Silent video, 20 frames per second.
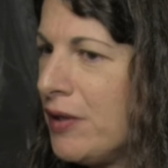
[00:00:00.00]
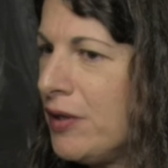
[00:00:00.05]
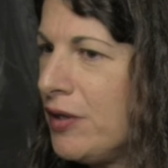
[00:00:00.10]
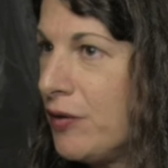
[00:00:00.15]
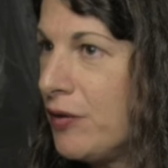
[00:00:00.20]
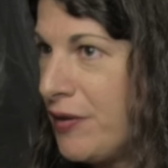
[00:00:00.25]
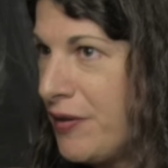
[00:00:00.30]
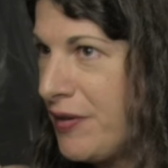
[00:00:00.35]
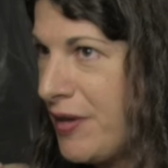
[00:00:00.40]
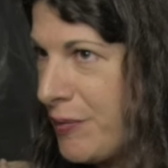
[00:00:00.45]

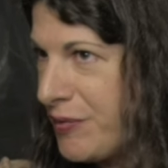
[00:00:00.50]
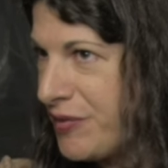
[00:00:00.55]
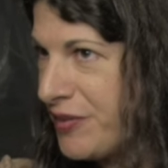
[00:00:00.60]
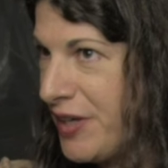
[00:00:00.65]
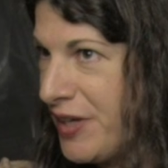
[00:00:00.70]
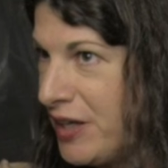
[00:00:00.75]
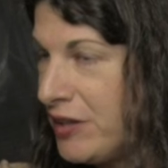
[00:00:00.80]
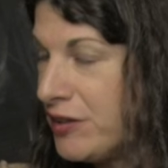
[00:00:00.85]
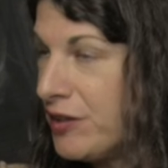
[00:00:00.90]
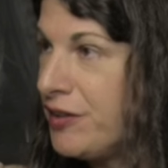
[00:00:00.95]
You know, and that was in
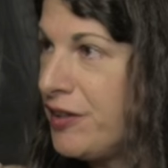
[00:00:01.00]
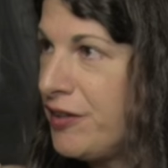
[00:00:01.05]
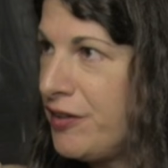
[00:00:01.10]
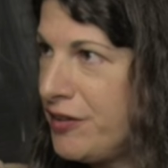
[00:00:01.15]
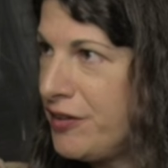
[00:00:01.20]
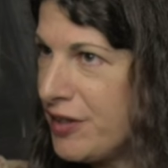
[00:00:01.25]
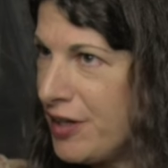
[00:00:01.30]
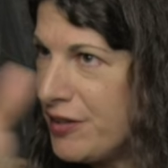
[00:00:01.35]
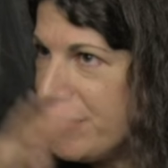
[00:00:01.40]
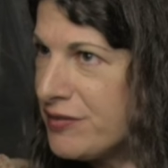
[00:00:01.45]
England and the
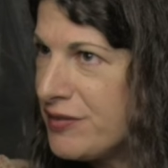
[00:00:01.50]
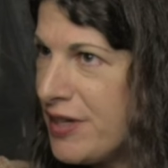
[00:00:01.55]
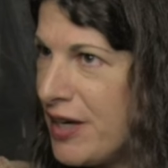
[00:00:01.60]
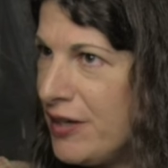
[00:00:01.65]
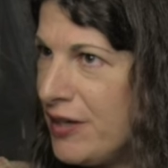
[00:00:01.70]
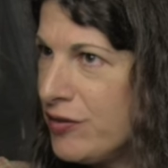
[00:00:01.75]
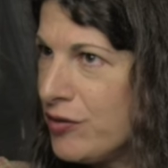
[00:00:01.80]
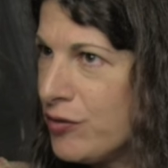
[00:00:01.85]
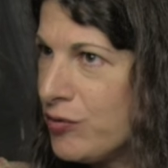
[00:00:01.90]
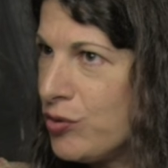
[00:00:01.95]
United
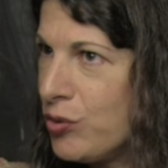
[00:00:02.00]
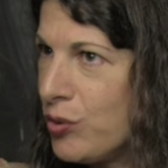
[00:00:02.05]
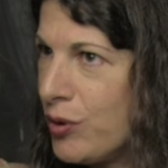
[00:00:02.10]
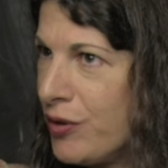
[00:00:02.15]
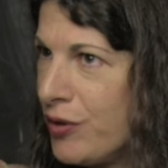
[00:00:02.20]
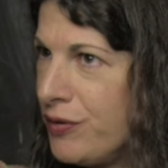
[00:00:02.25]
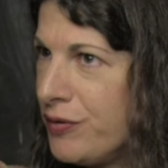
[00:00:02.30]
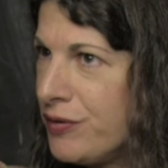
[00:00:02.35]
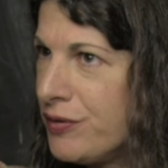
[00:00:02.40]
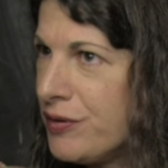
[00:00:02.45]
States, of
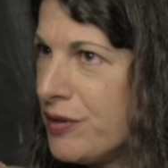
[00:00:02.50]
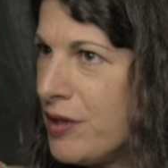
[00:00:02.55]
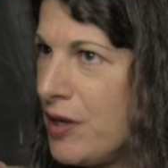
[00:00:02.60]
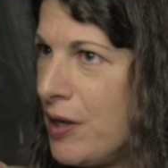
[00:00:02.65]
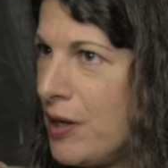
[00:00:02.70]
course.